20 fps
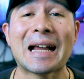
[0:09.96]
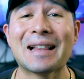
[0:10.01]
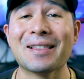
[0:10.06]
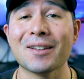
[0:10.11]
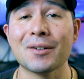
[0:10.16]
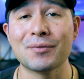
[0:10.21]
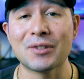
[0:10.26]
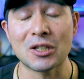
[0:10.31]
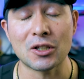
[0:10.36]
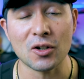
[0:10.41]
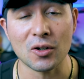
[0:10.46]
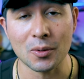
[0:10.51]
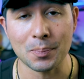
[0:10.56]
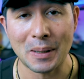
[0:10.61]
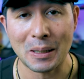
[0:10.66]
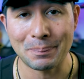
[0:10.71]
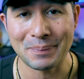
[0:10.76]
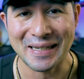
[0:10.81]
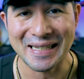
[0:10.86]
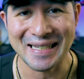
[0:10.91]
I love to talk
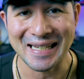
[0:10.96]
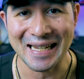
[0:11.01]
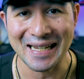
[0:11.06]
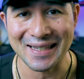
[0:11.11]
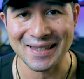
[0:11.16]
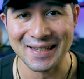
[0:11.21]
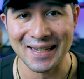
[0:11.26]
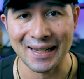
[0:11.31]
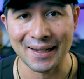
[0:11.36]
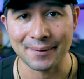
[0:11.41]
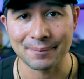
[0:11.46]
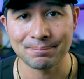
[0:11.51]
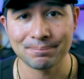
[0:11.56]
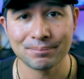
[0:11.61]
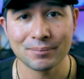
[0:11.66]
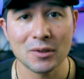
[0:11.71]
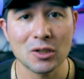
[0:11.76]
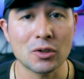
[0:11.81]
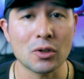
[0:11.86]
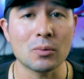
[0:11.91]
about PC and tech.
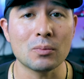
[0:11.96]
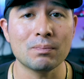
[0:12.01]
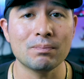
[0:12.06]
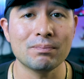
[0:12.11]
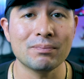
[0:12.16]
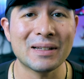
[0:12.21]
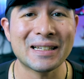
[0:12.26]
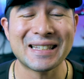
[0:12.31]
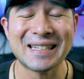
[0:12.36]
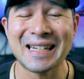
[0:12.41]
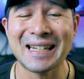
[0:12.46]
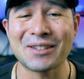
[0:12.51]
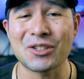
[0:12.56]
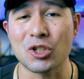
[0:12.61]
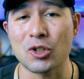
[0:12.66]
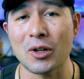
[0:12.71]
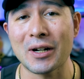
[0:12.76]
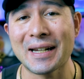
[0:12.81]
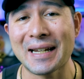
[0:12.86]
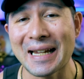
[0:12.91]
So let's get
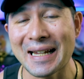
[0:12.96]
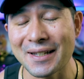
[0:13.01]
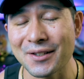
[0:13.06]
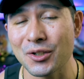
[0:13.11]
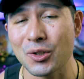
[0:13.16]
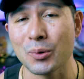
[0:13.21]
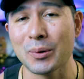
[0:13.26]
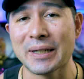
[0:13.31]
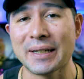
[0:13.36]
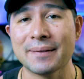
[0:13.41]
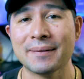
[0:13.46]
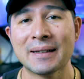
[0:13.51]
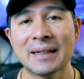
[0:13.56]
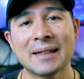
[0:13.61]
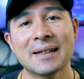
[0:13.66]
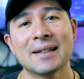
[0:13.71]
straight into it.